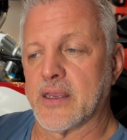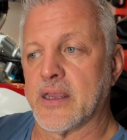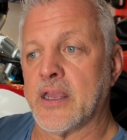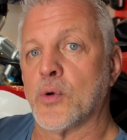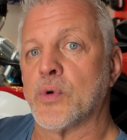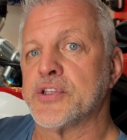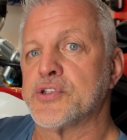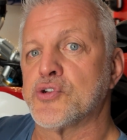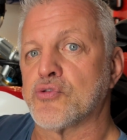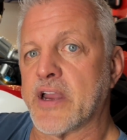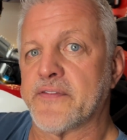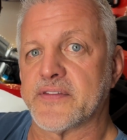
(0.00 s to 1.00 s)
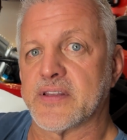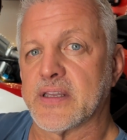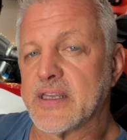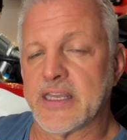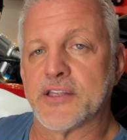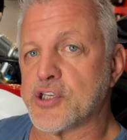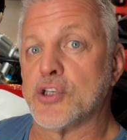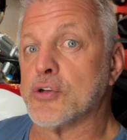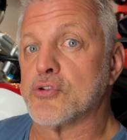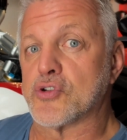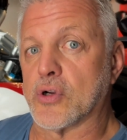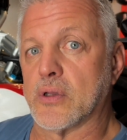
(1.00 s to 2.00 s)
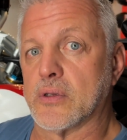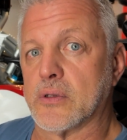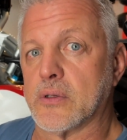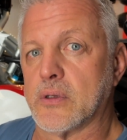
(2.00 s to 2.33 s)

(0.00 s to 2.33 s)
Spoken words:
it would drift into neutral.